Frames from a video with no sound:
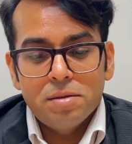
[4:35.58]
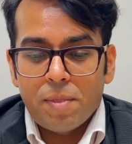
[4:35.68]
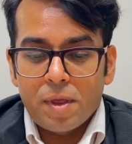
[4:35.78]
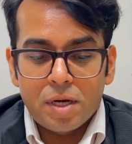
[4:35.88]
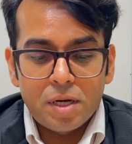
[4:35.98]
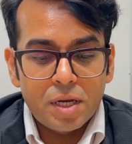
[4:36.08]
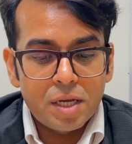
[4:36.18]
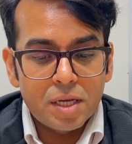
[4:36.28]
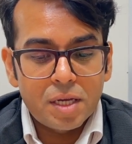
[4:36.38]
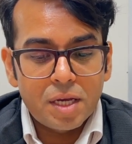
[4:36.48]

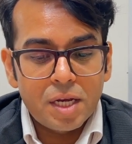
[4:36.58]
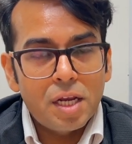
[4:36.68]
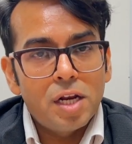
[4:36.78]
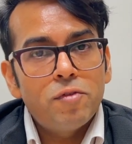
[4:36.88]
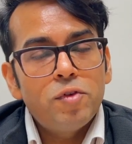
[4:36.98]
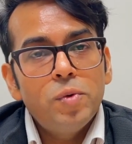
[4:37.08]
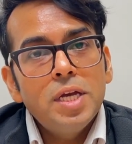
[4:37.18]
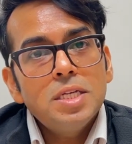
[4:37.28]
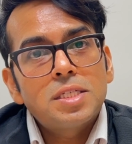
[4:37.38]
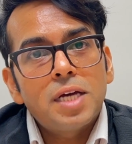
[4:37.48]
In a few
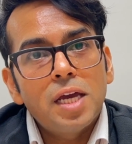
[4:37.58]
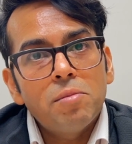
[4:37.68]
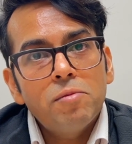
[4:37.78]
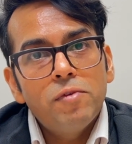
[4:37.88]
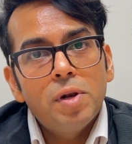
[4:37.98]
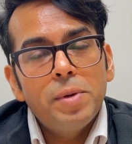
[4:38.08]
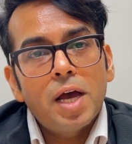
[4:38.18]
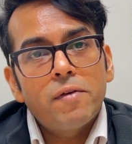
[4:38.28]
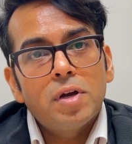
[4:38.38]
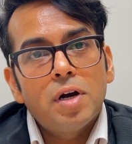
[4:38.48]
days' time, we'll be
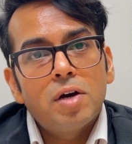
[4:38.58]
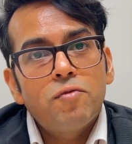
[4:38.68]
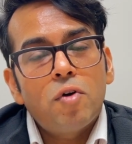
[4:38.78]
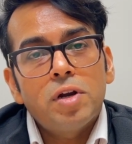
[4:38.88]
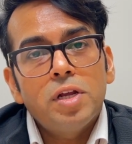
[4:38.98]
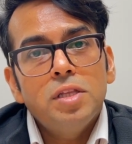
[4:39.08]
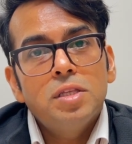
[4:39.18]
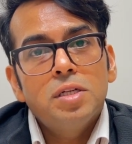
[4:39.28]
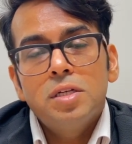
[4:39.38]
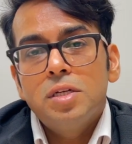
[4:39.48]
having our
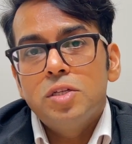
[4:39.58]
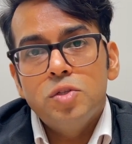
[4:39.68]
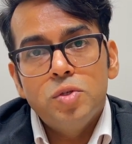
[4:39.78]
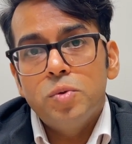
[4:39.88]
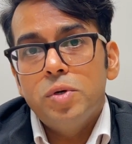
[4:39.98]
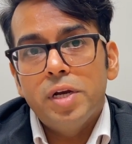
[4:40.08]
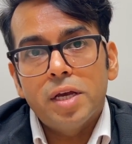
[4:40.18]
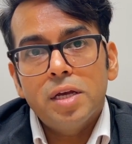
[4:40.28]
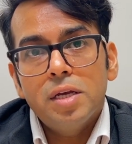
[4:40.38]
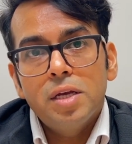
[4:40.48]
14th June
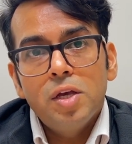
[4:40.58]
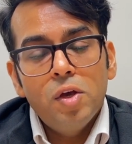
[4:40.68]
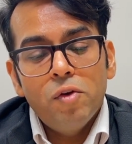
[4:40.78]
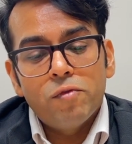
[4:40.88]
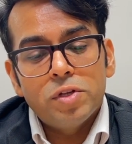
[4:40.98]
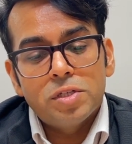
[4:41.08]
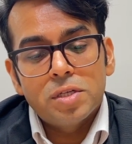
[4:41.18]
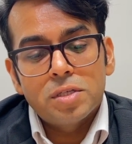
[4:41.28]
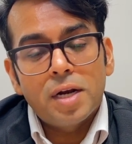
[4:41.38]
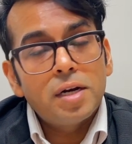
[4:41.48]
day, which
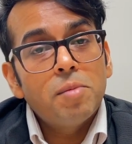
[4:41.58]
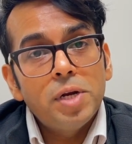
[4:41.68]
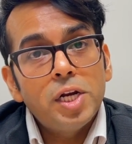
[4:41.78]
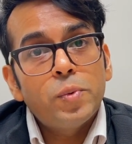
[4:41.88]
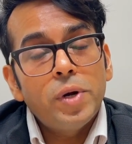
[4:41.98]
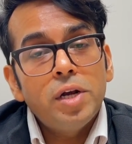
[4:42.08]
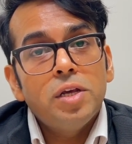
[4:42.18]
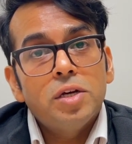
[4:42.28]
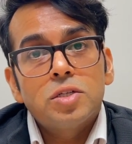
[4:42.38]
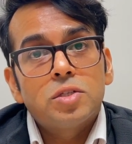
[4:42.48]
is and completing 20
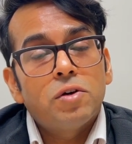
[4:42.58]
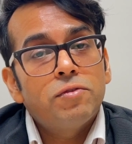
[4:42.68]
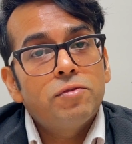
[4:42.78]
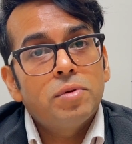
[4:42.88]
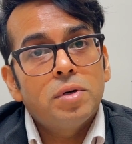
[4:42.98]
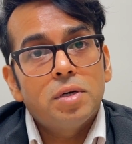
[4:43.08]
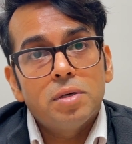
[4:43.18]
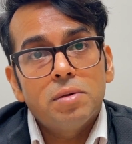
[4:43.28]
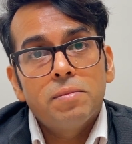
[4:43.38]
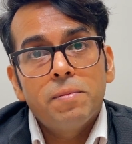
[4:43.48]
years of
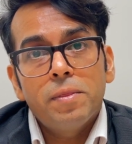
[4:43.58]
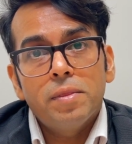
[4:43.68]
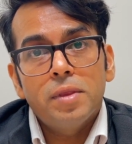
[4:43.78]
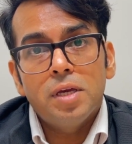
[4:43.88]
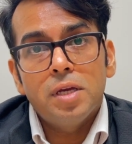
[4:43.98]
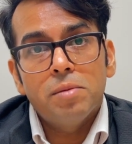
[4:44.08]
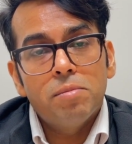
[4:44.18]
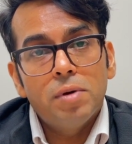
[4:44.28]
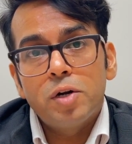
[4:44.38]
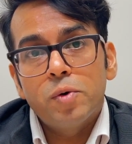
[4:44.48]
the
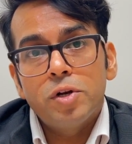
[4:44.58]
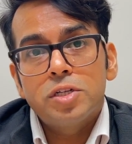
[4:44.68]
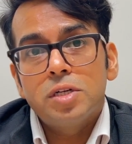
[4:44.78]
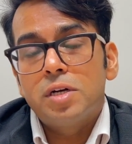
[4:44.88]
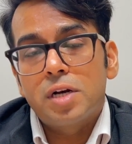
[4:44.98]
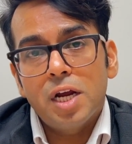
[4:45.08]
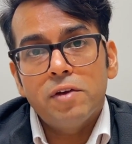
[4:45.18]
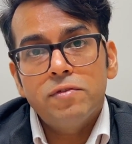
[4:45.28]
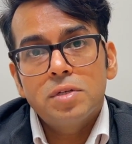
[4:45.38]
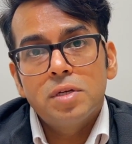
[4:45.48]
blood donation
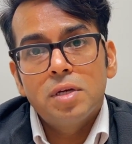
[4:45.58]
drives.